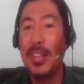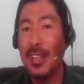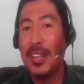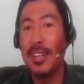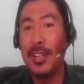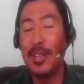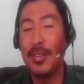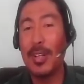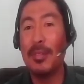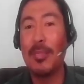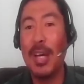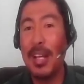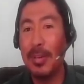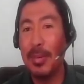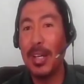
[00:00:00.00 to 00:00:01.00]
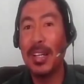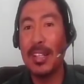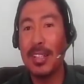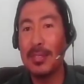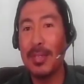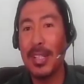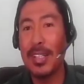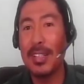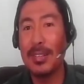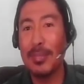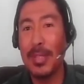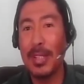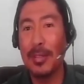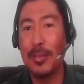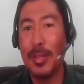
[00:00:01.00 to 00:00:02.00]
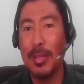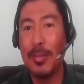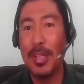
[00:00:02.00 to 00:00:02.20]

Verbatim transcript: you know what, Bile, my, my, my ramen